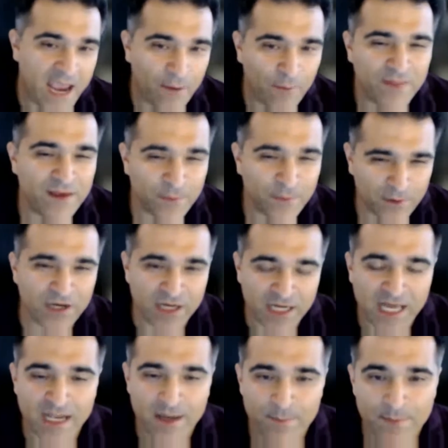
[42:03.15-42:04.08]
We think we're going to
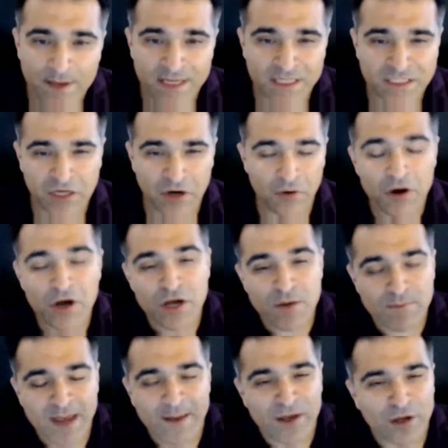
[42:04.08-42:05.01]
get a B. So
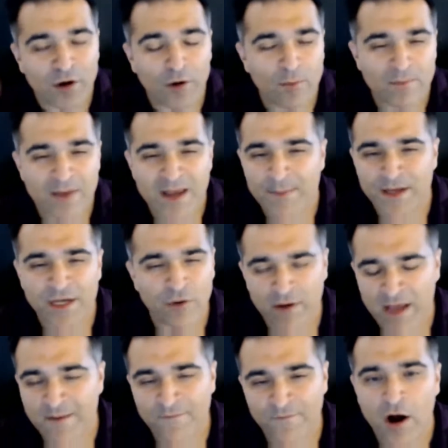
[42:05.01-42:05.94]
maybe don't
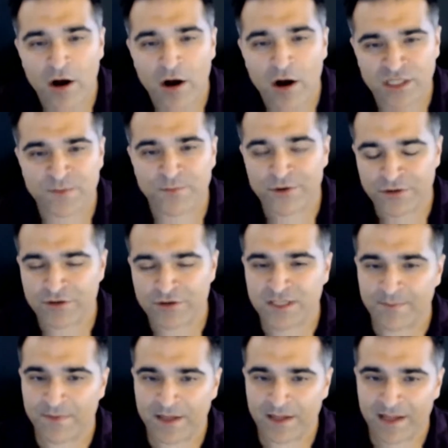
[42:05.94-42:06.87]
aim for Oxbridge or
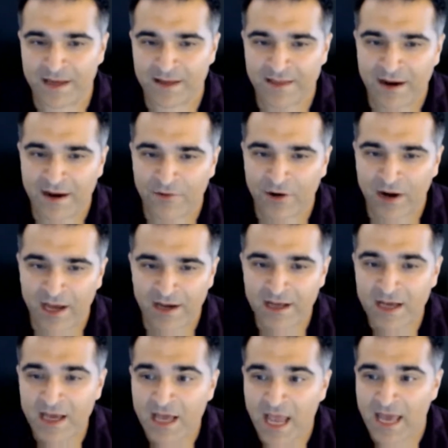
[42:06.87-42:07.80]
something like that. Right.
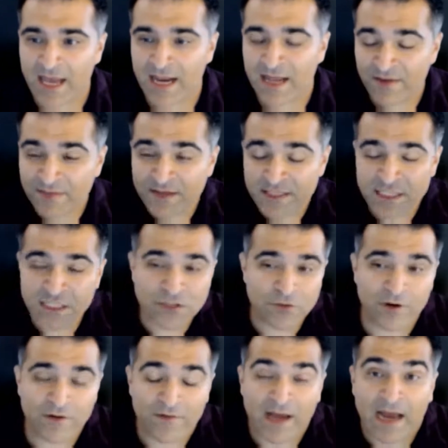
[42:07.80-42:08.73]
And I think this is
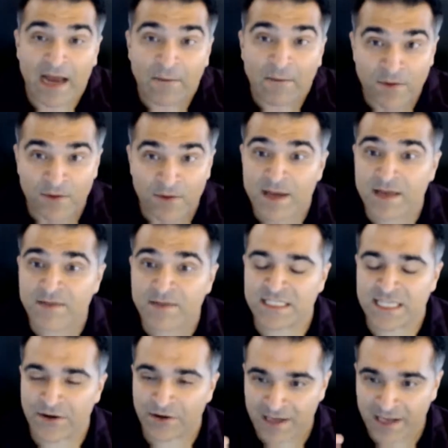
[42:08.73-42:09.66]
sort of like, to me, this
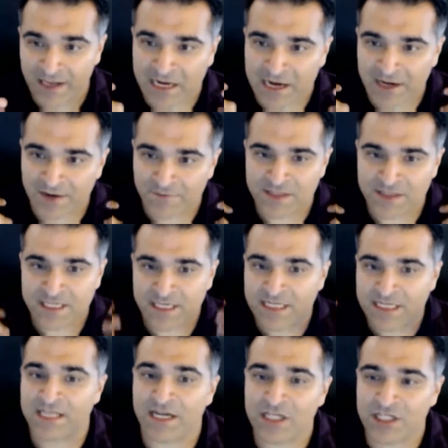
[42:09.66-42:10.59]
sounded like kind of an
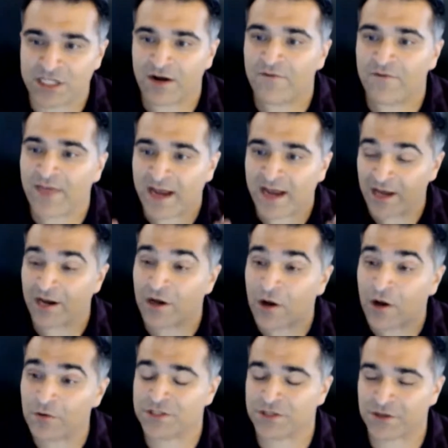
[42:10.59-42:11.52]
extension of that kind of
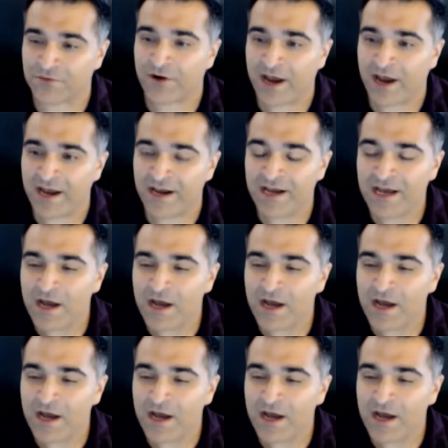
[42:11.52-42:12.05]
culture, right?